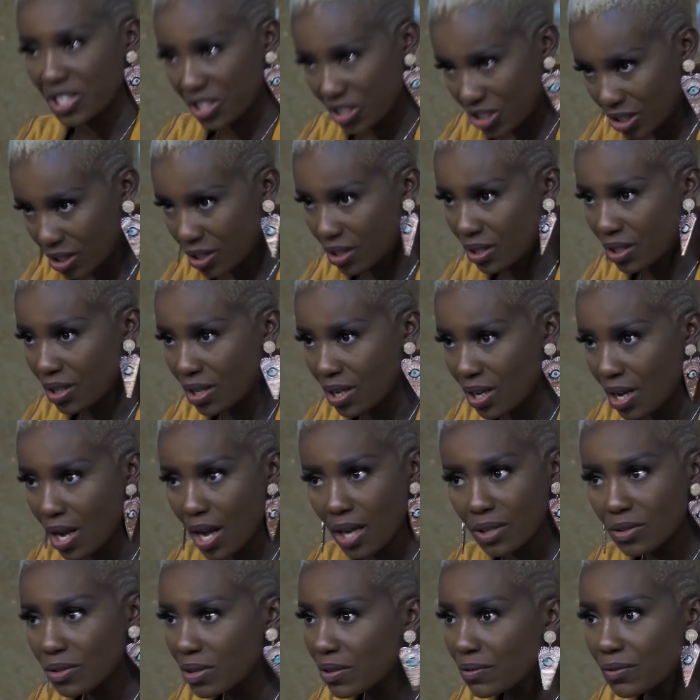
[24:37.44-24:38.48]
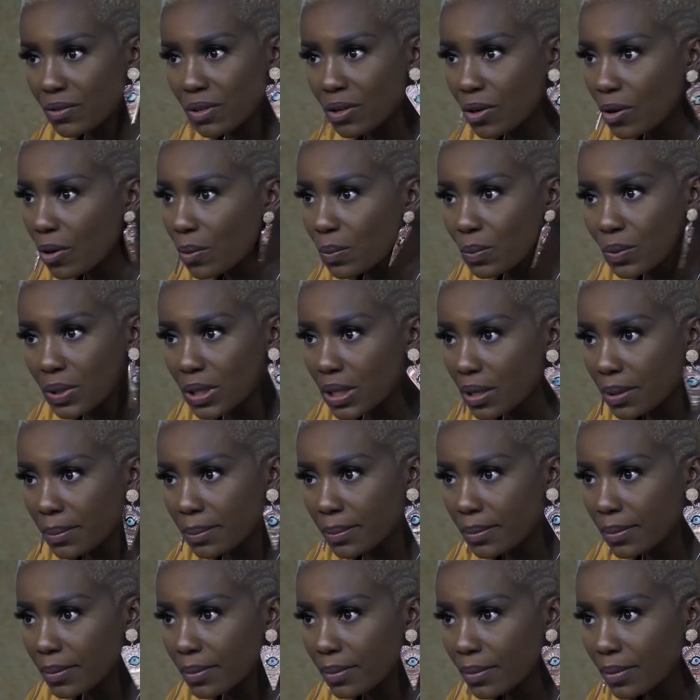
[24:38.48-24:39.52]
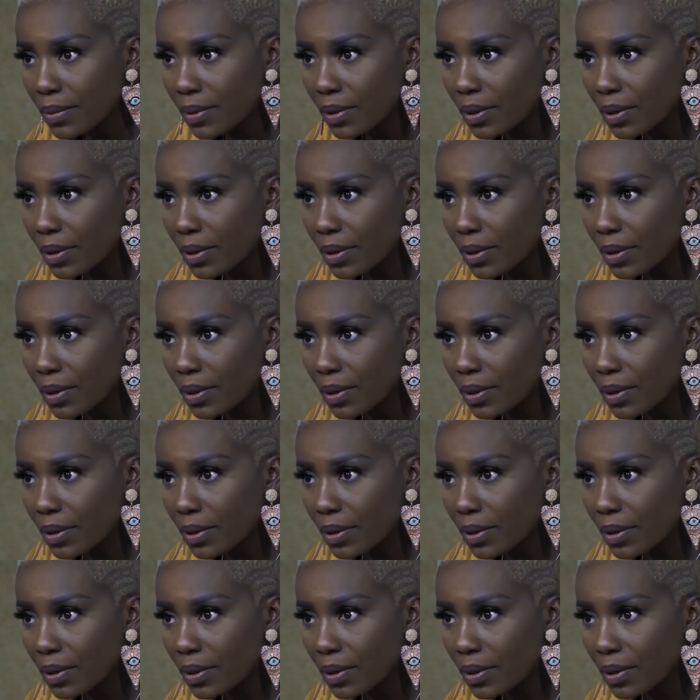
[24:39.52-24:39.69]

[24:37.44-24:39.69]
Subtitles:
rigid. How do you even cope with him?